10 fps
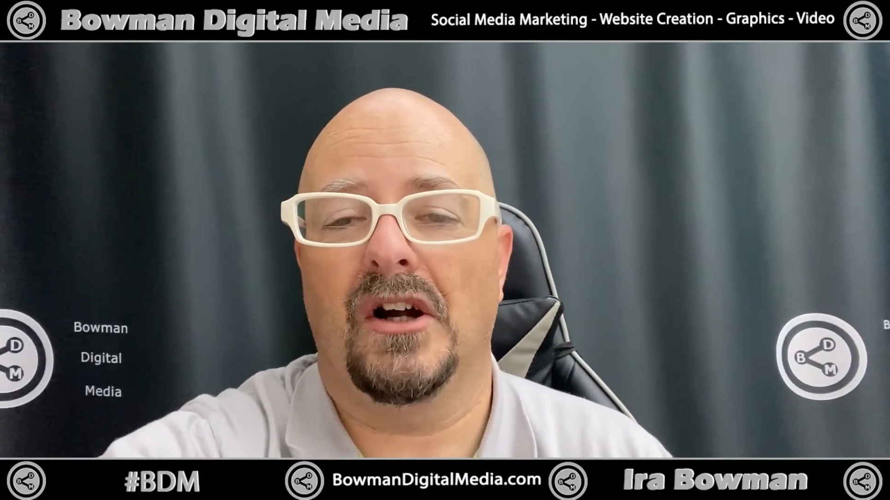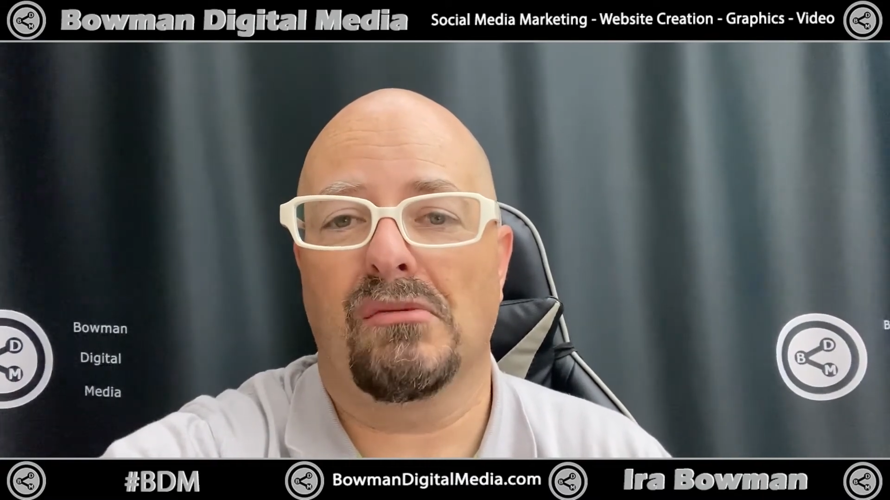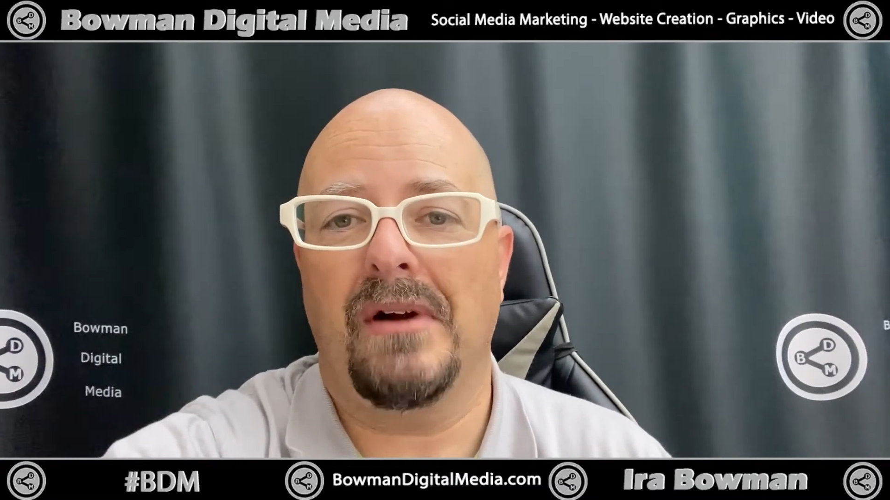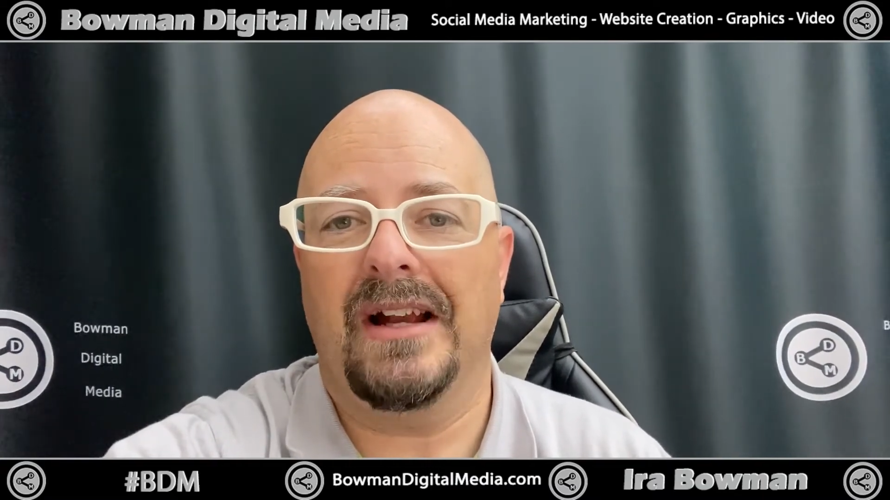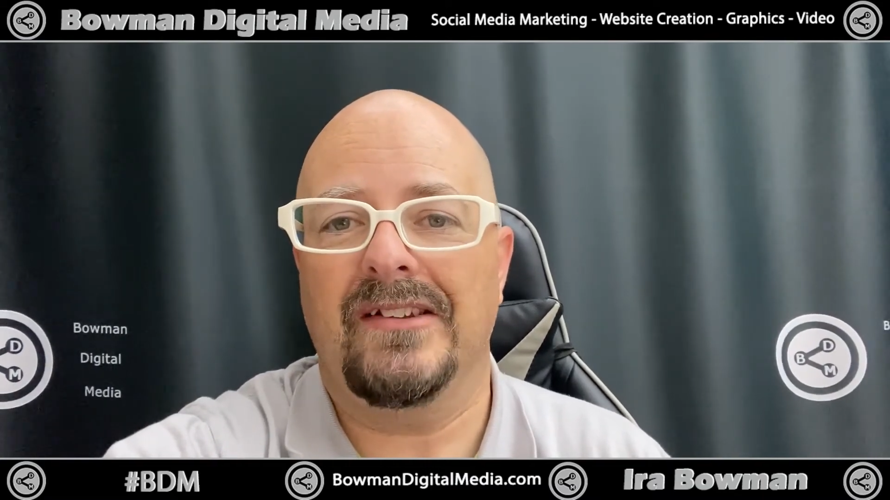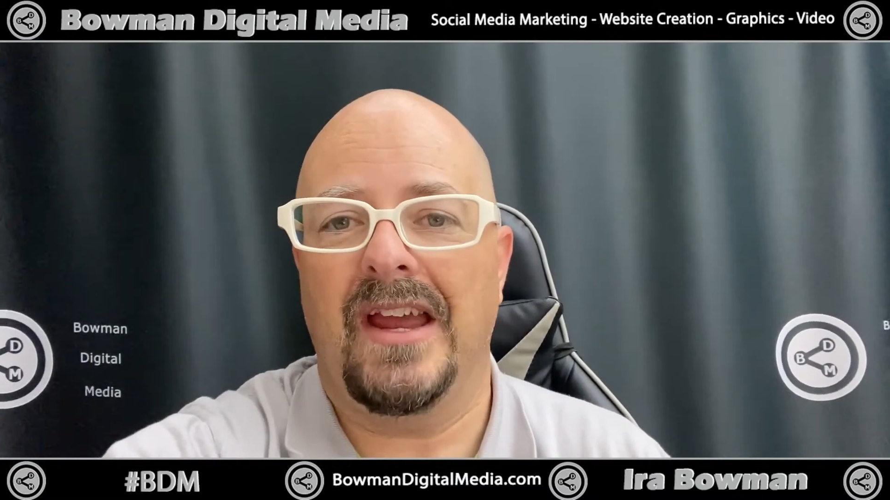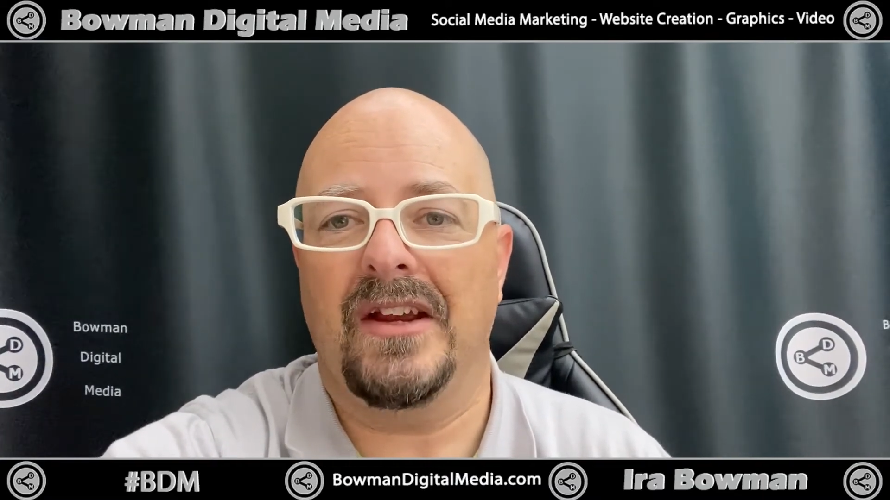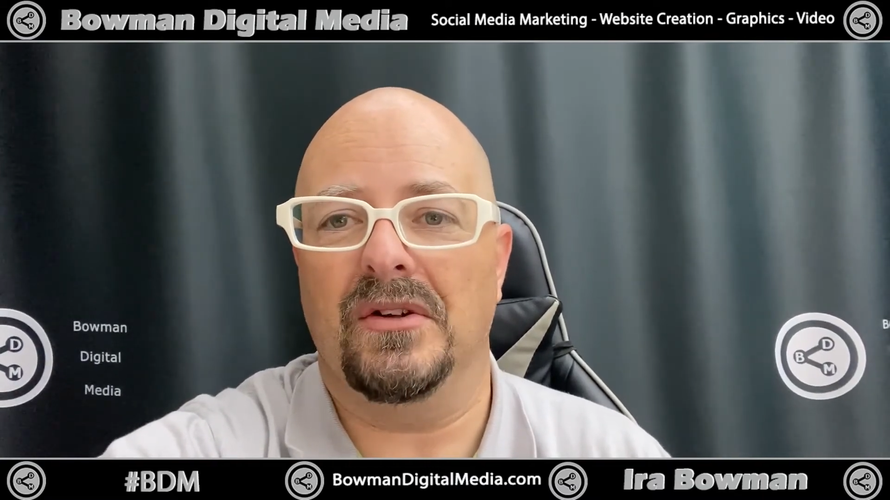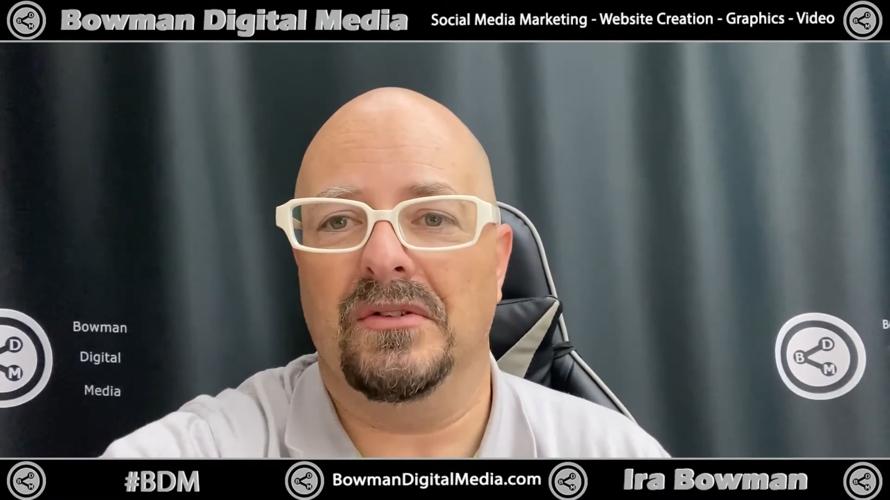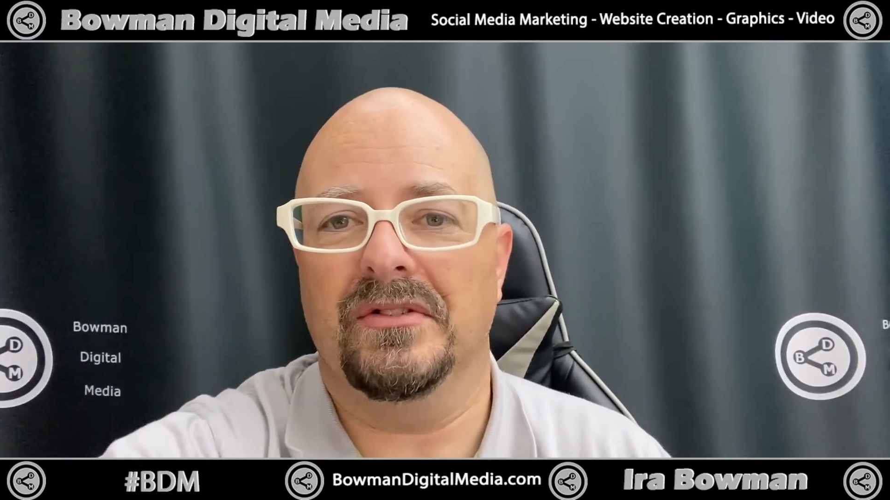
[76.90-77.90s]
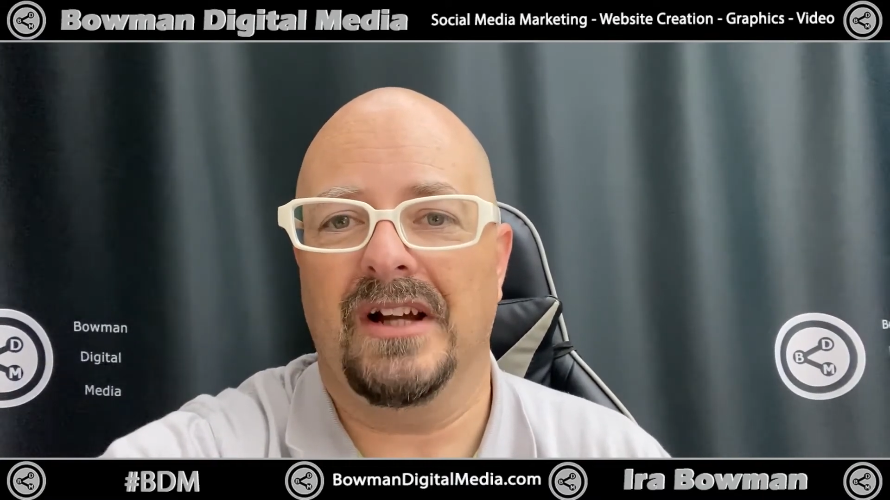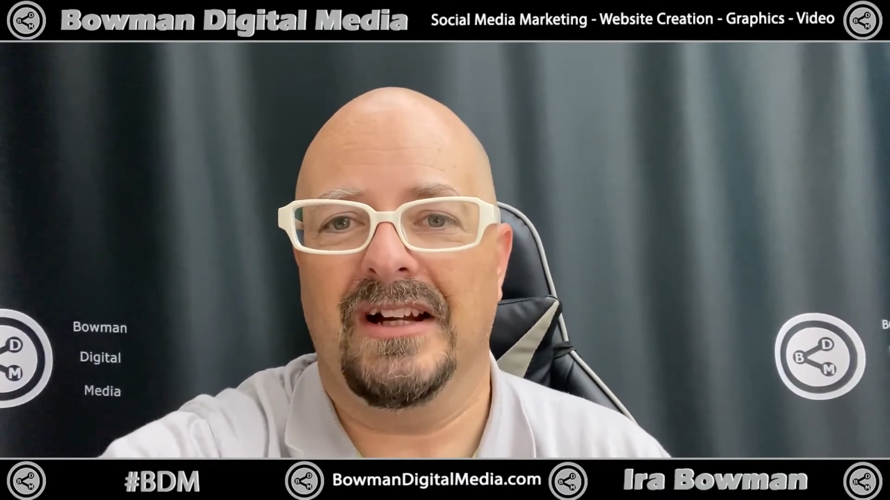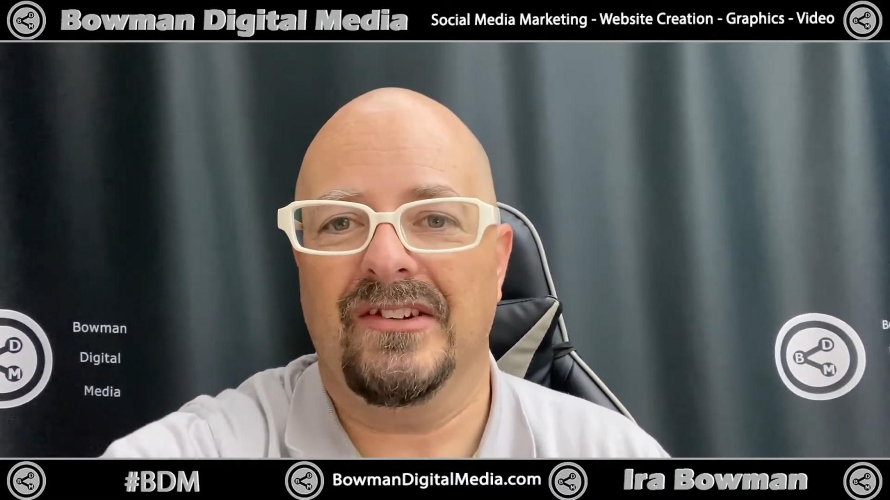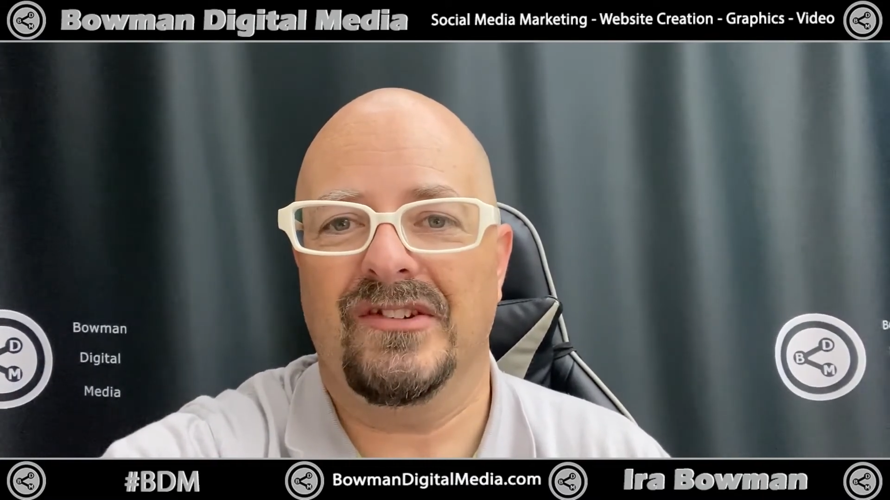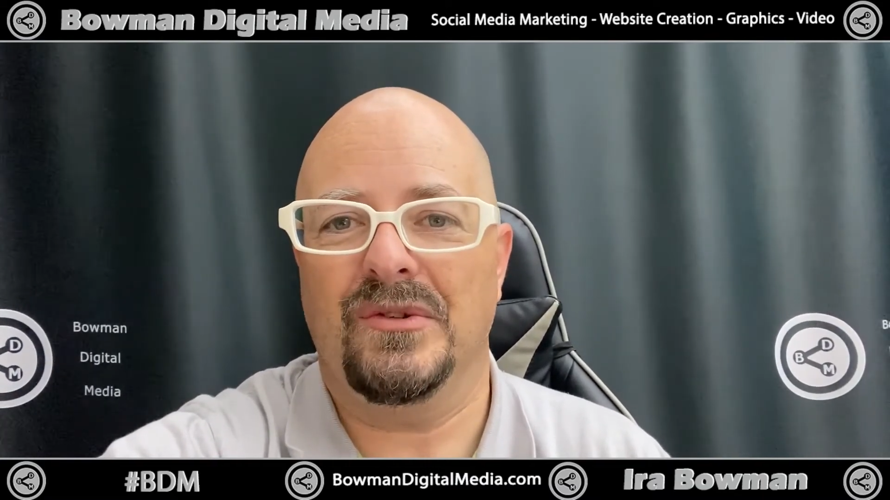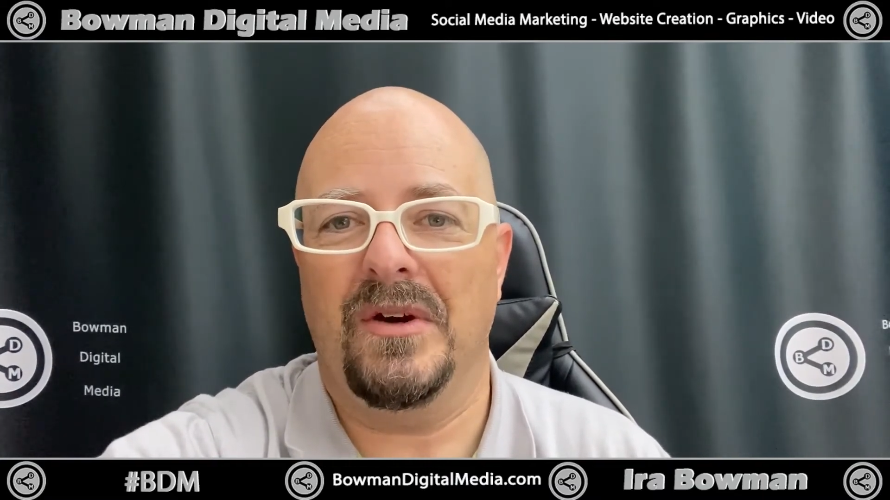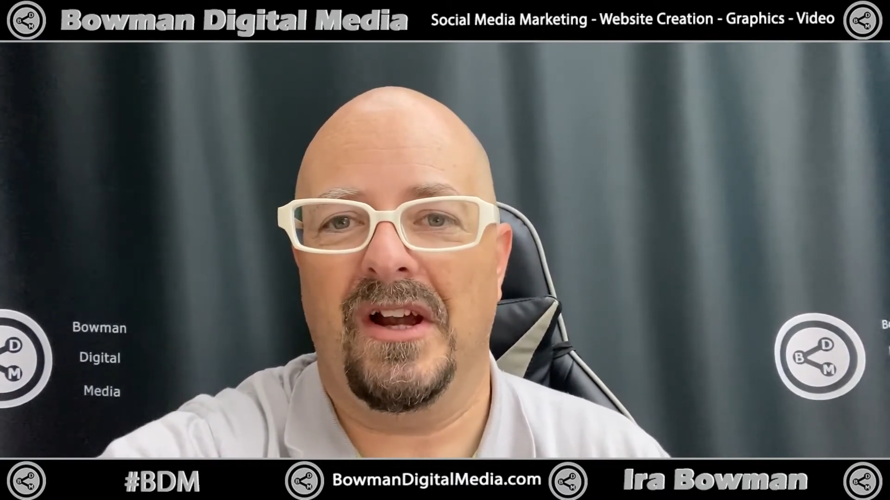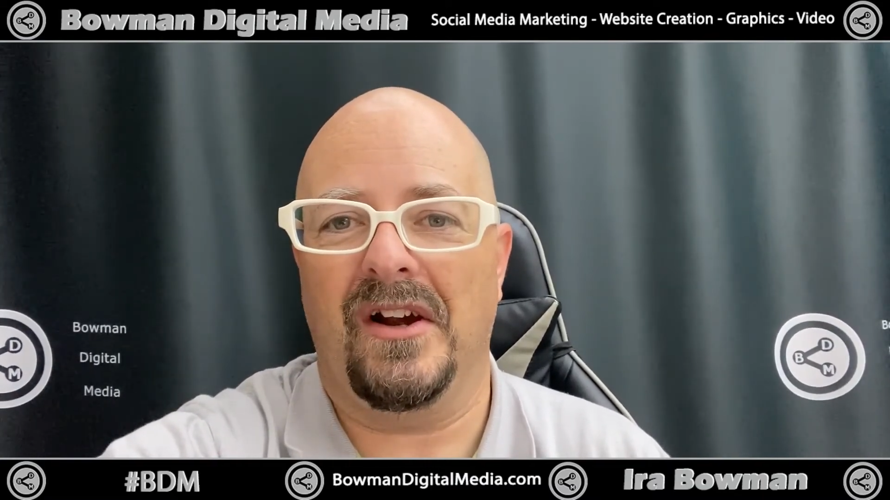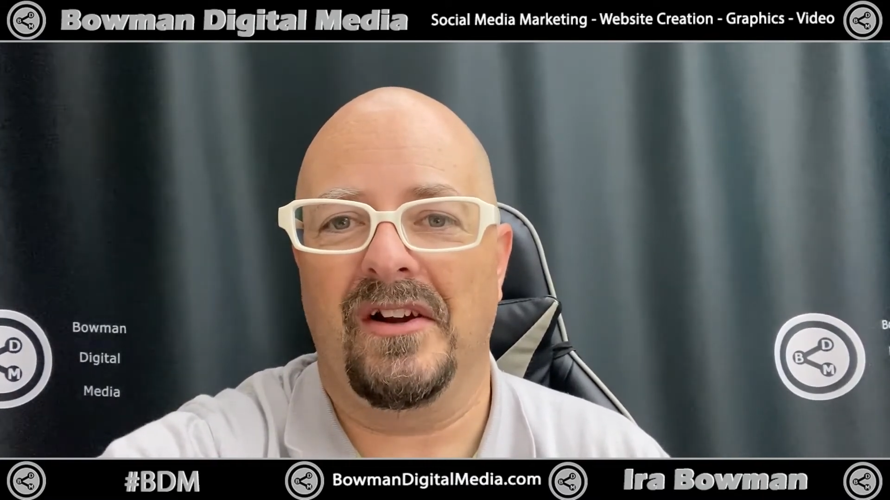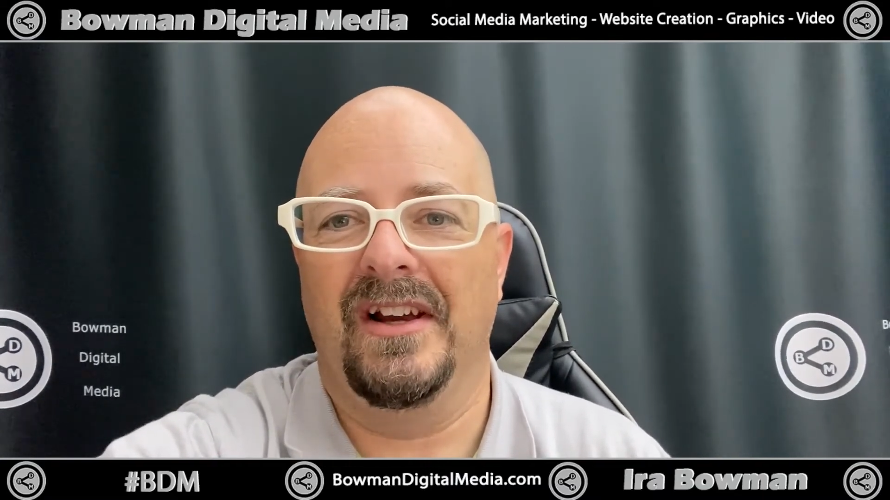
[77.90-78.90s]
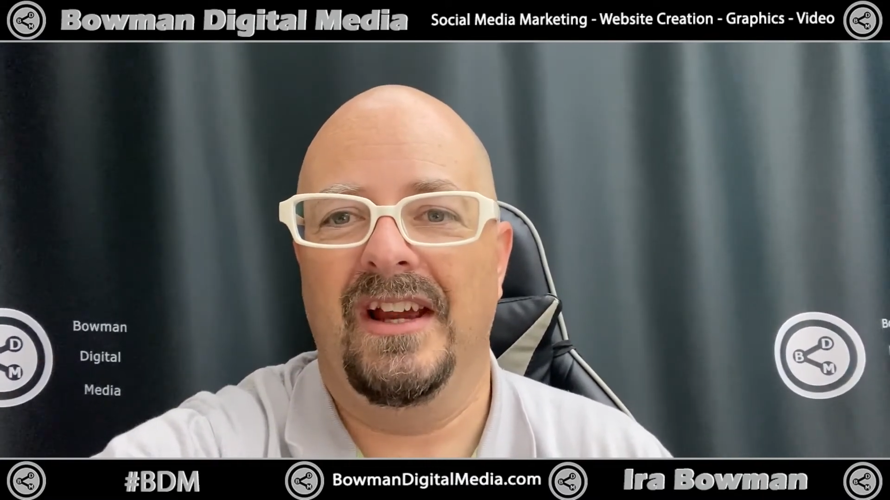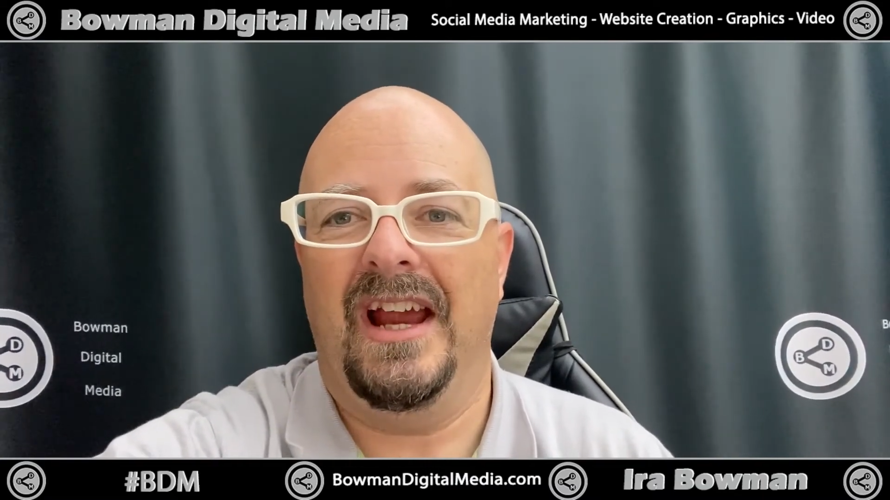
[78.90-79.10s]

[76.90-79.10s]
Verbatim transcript: a rectangle, not a square,